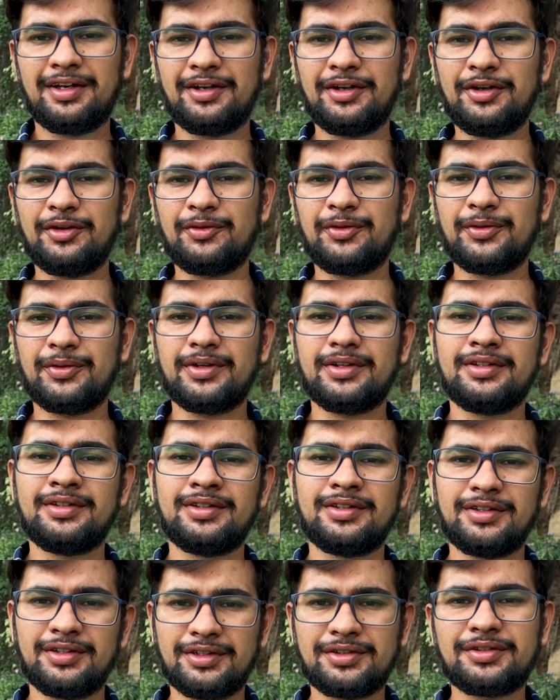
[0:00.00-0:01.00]
Hey everyone,
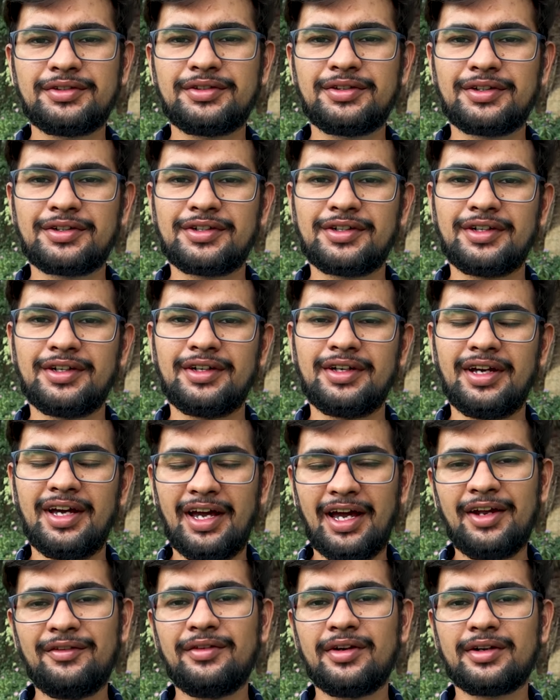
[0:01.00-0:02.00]
this is Akshay
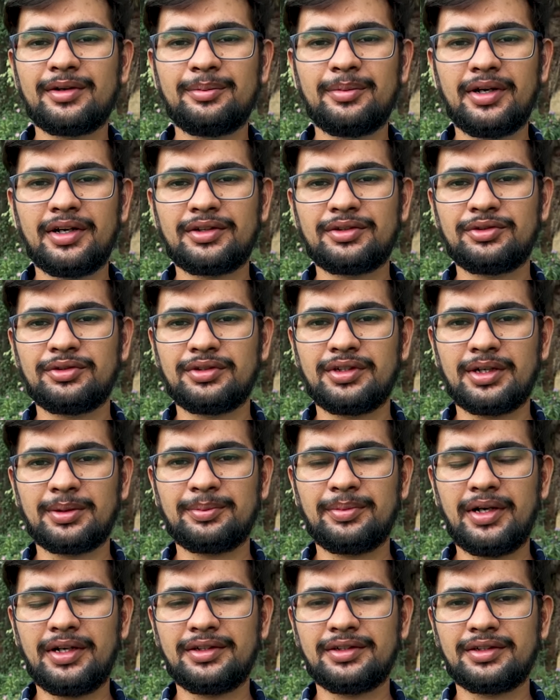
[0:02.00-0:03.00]
and welcome back to Tech
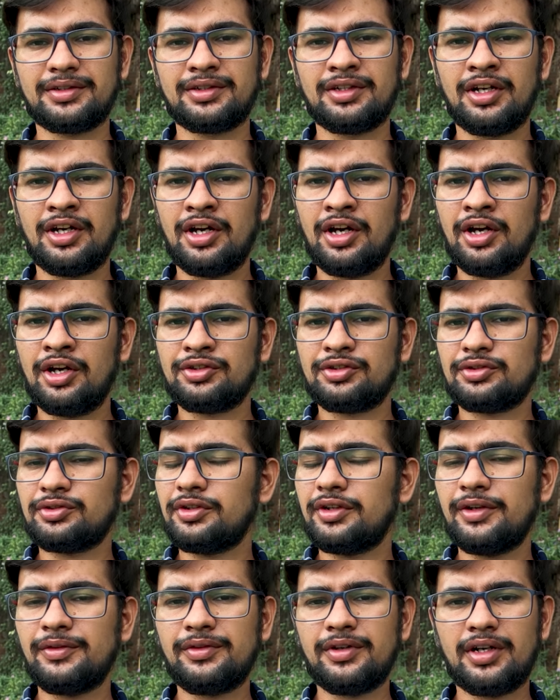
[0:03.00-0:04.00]
Binders. So
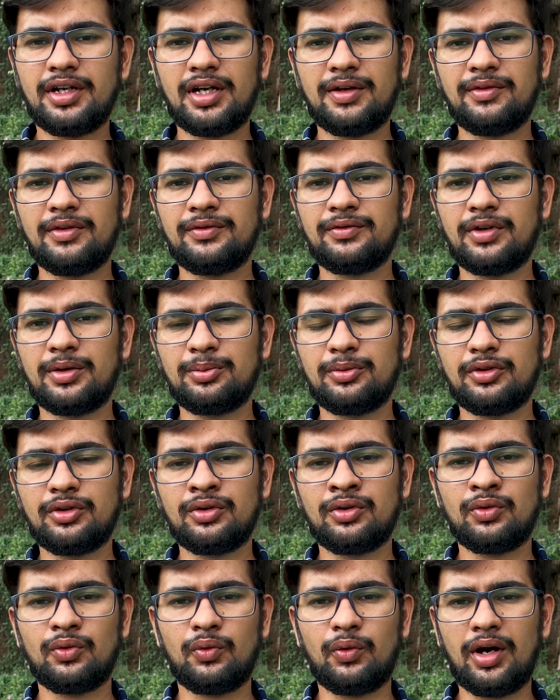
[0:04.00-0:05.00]
today we are having one
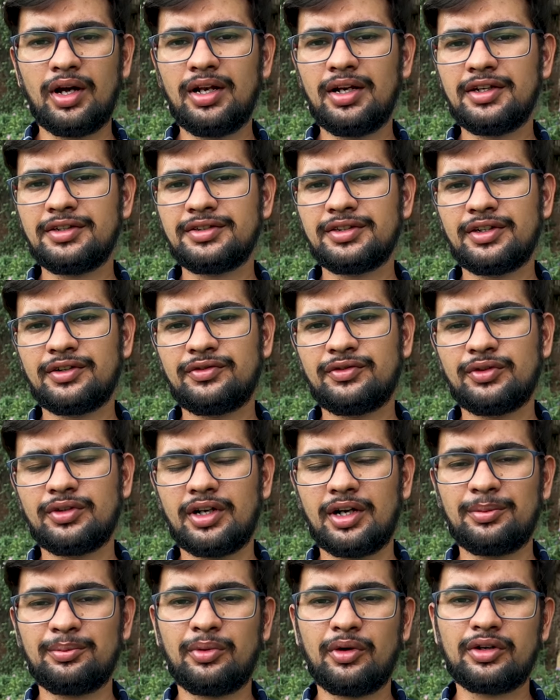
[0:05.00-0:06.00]
more wireless earphone
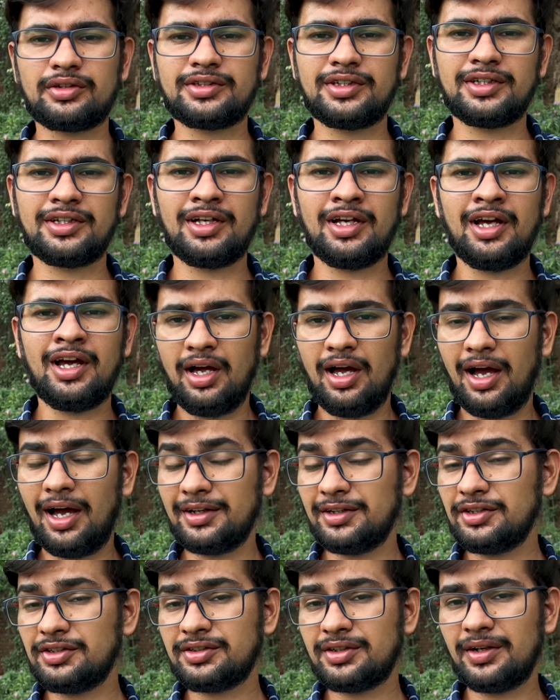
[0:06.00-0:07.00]
unboxing,
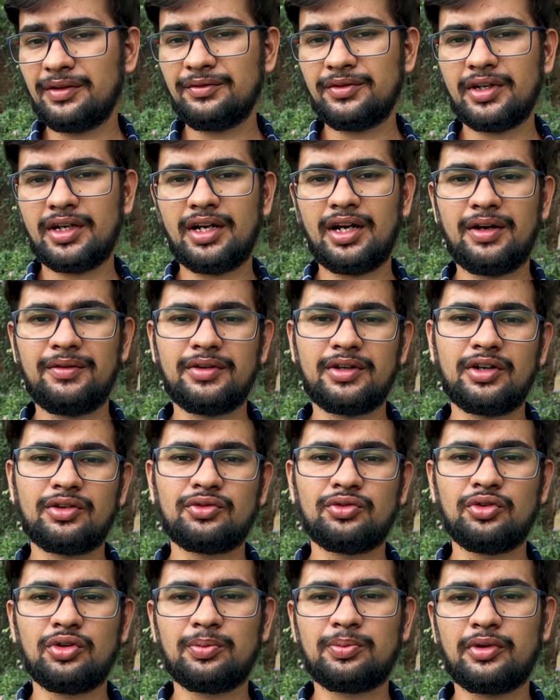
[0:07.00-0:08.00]
and this time we are having a
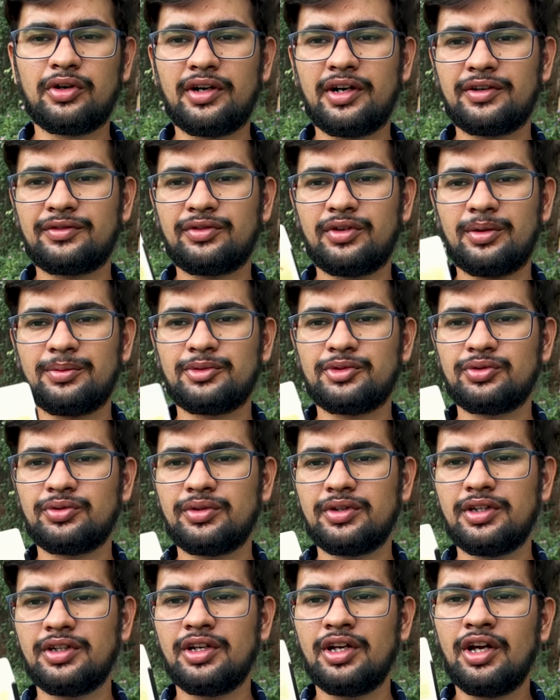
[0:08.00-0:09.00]
cool product from
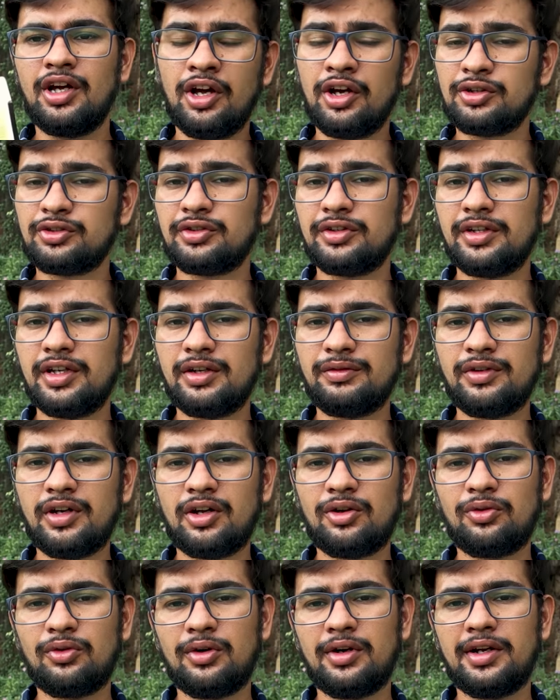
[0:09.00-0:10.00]
Sony. So here we
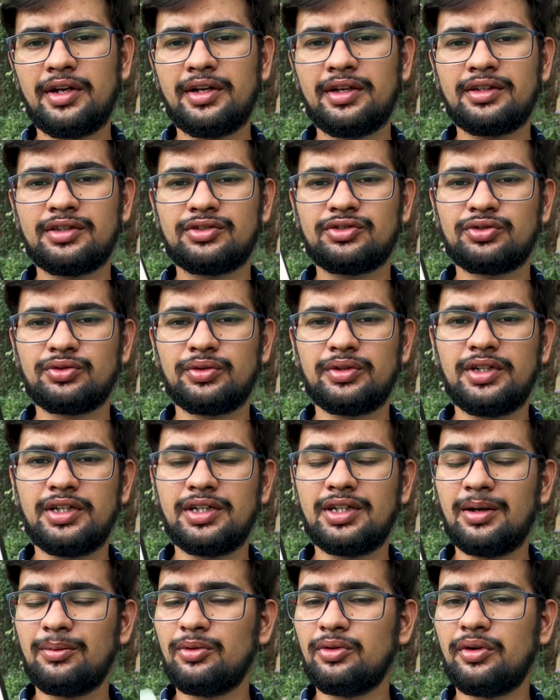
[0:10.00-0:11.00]
are holding Sony
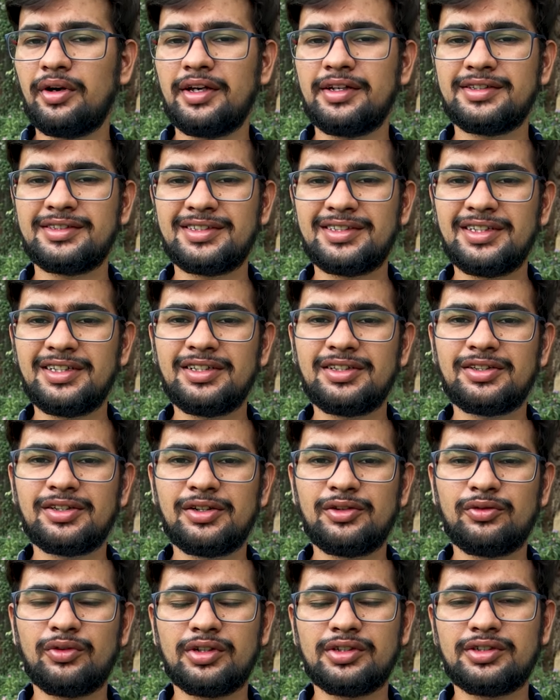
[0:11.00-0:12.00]

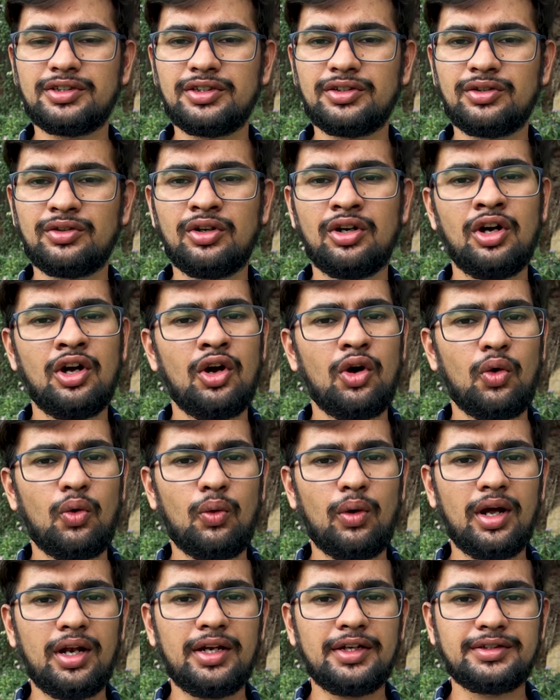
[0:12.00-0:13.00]
WI-C310
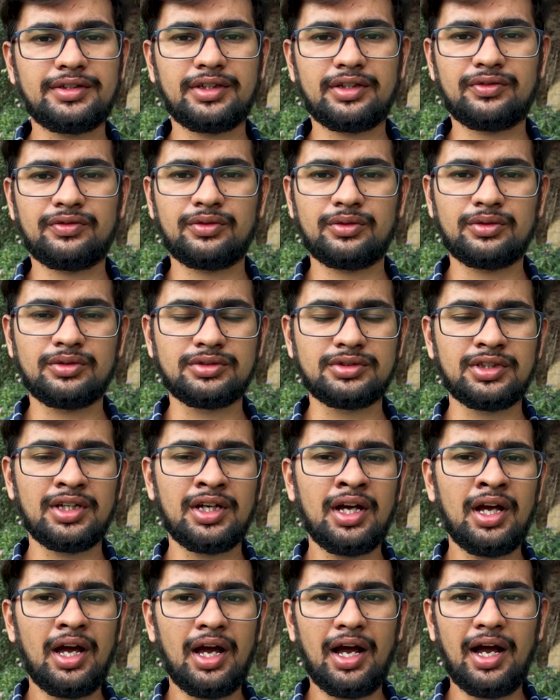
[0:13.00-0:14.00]
wireless earphones,
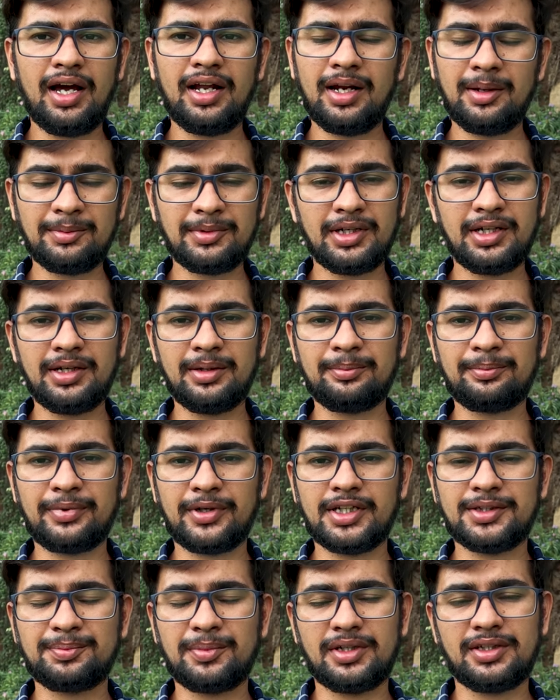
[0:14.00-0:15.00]
and I'm really
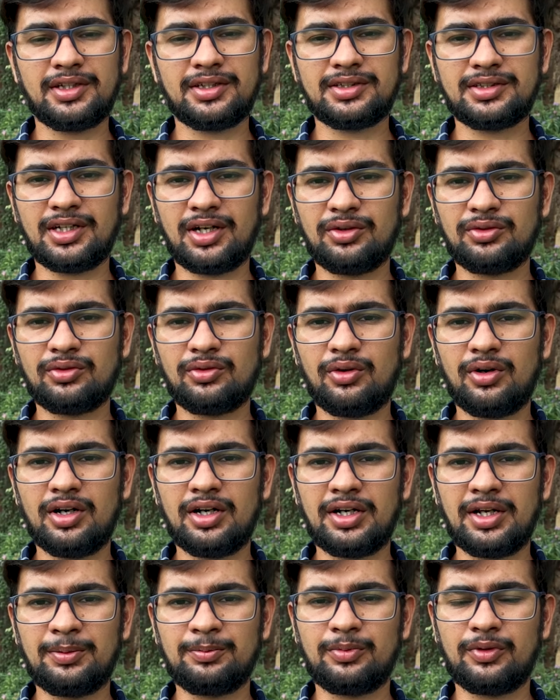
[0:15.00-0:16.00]
impressed by their sound
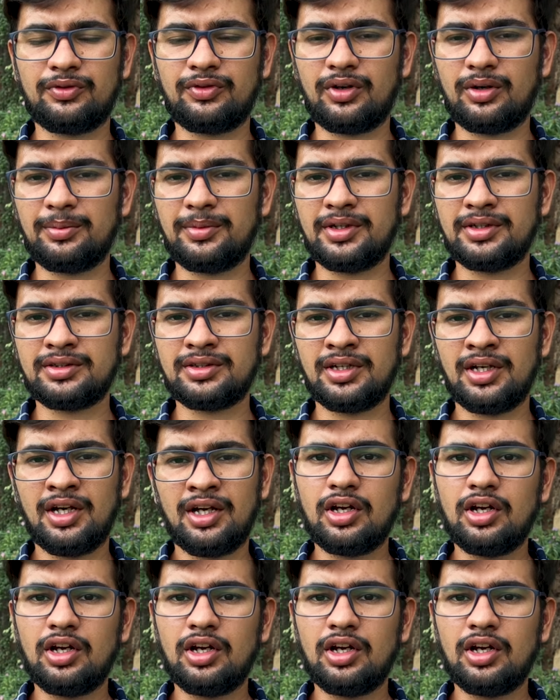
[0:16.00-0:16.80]
quality and performance.